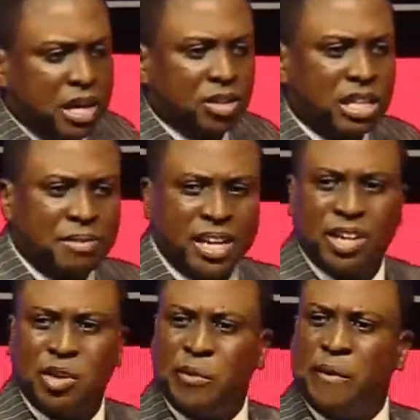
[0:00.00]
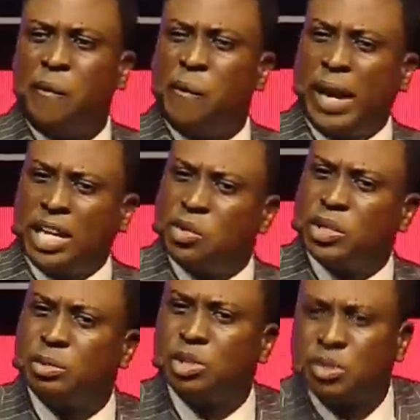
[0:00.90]
out. I'm like, why did you
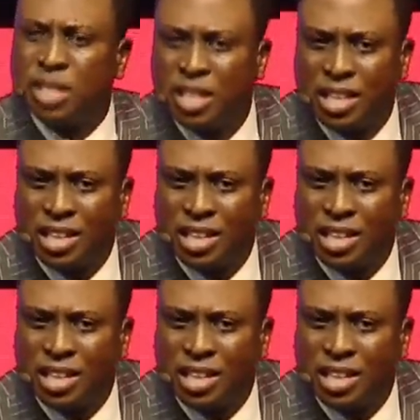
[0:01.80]
wait up to today?